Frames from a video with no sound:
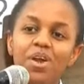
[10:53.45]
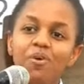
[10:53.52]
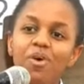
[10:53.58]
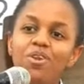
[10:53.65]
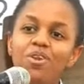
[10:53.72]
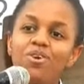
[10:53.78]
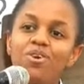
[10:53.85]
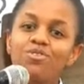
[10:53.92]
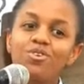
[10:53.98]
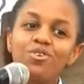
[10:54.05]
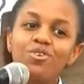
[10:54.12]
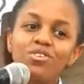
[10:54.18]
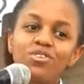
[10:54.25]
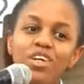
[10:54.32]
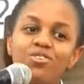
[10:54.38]
Why don't
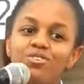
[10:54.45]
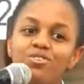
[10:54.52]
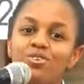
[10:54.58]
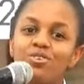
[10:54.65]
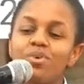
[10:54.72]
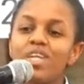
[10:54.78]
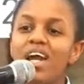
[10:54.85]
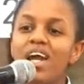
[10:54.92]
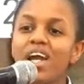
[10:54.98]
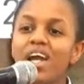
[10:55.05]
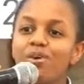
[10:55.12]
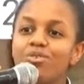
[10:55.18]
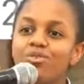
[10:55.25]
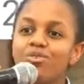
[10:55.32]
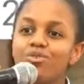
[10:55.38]
you use that social media
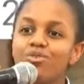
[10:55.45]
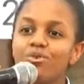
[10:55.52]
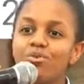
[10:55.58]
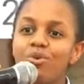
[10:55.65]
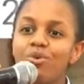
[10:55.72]
account to